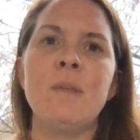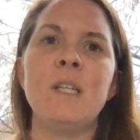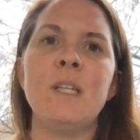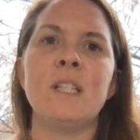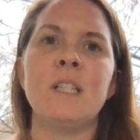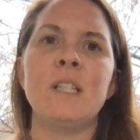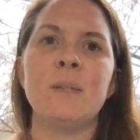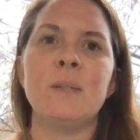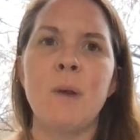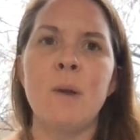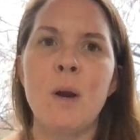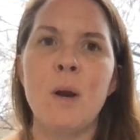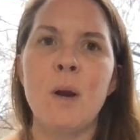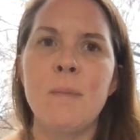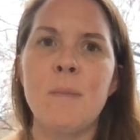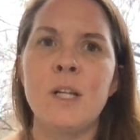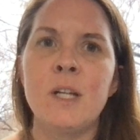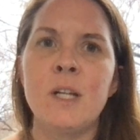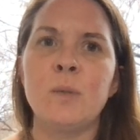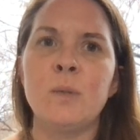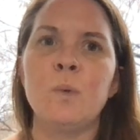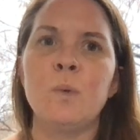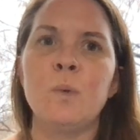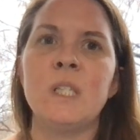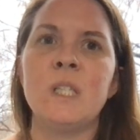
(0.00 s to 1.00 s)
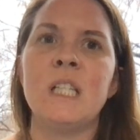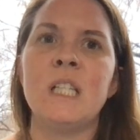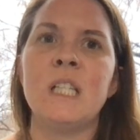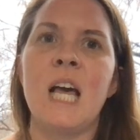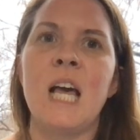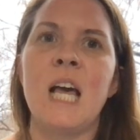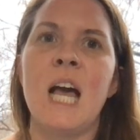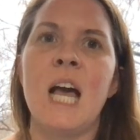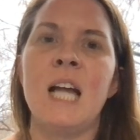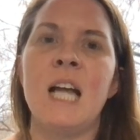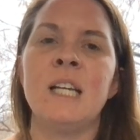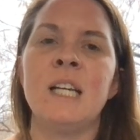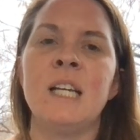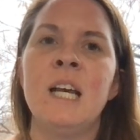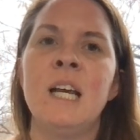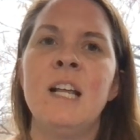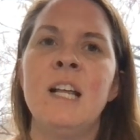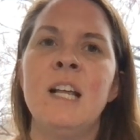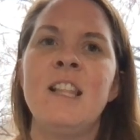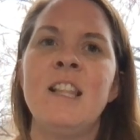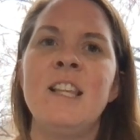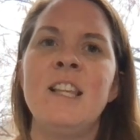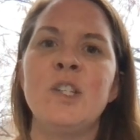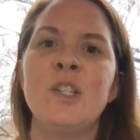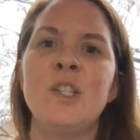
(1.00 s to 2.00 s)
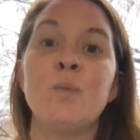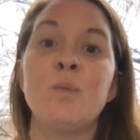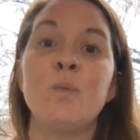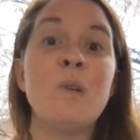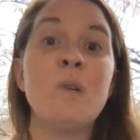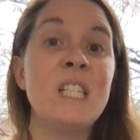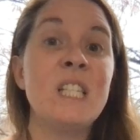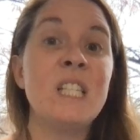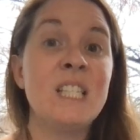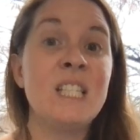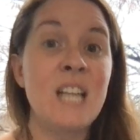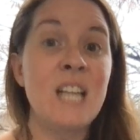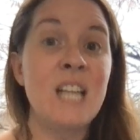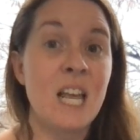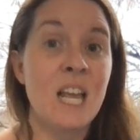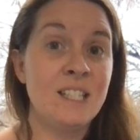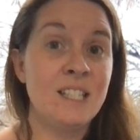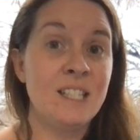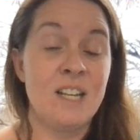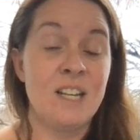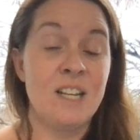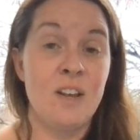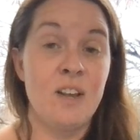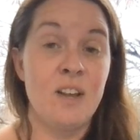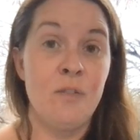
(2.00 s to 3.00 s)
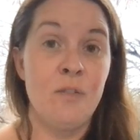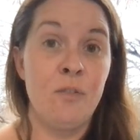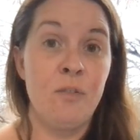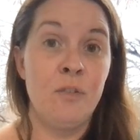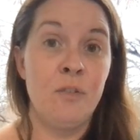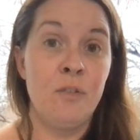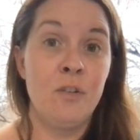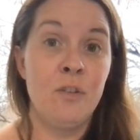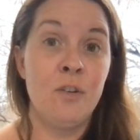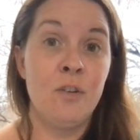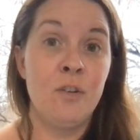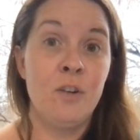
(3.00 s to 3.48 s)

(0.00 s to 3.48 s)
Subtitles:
these experiments was that this recessive